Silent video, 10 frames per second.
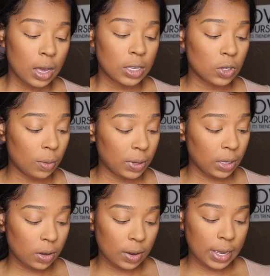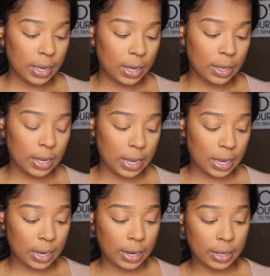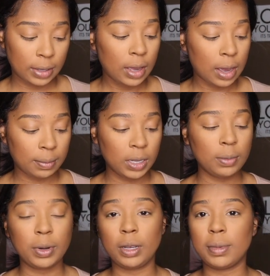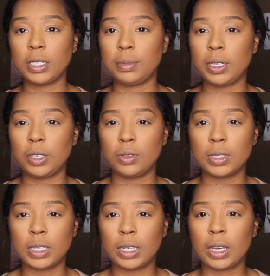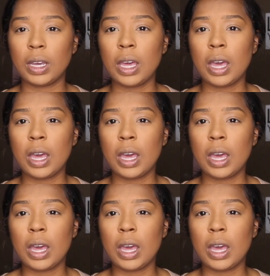So I'm gonna go ahead and I'm gonna pretty much be using